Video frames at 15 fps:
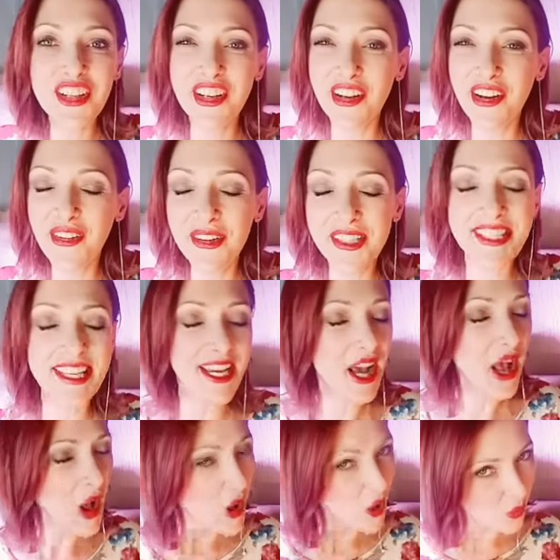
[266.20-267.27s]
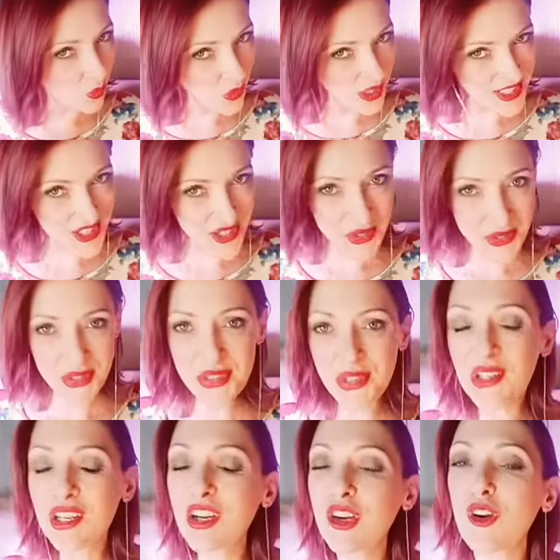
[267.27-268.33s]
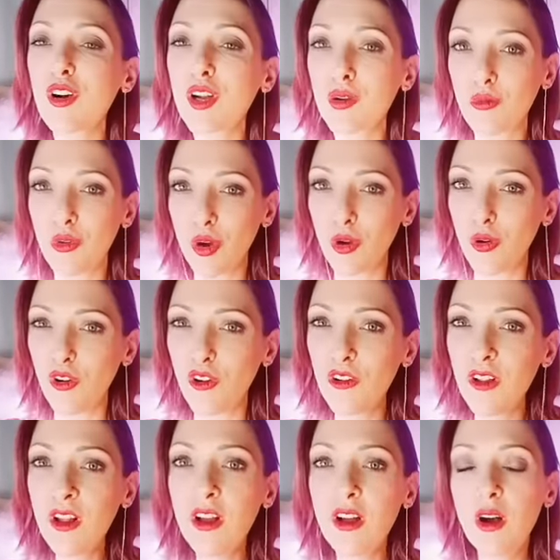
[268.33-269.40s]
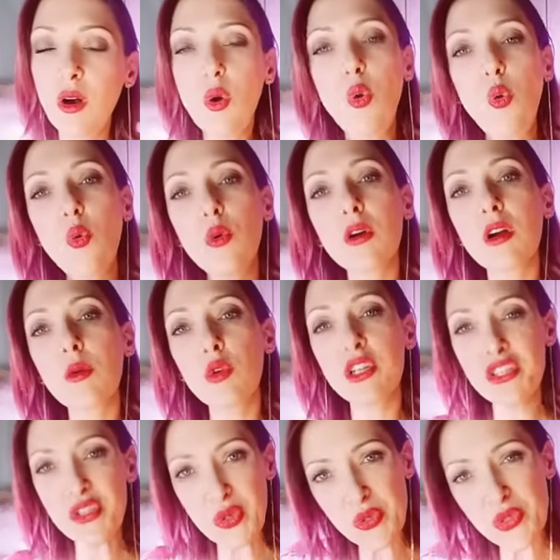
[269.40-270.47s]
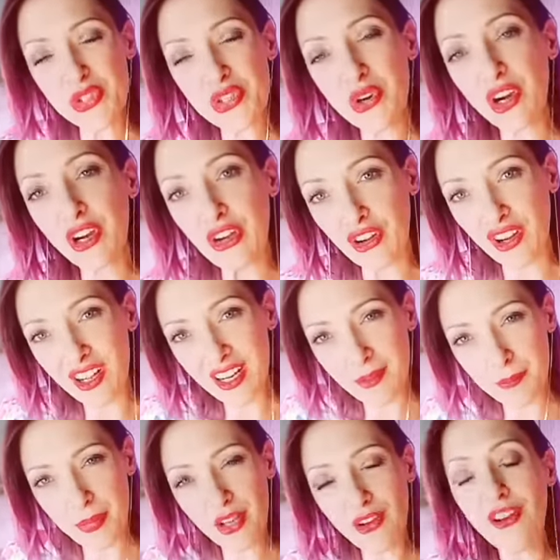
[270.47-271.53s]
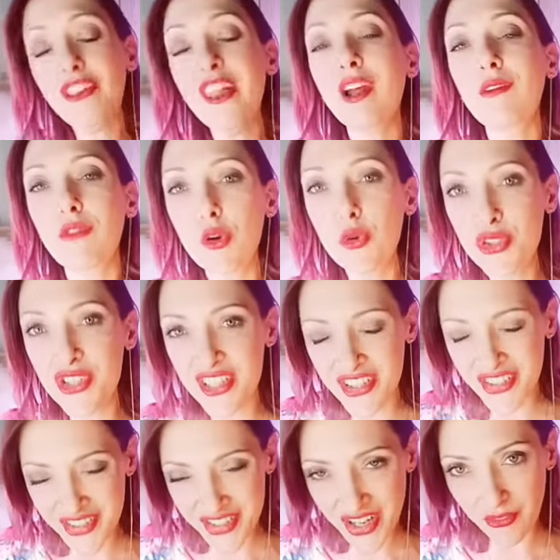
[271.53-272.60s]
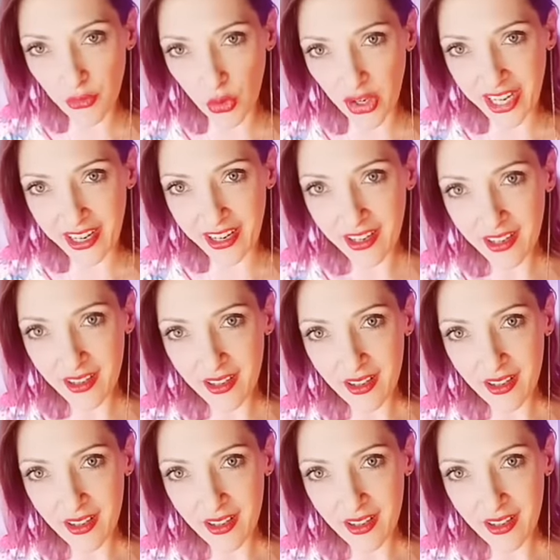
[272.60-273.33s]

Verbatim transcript: You know, it's like once you start, you're on a roll. Or once you start, you're going to be on that road to discovery.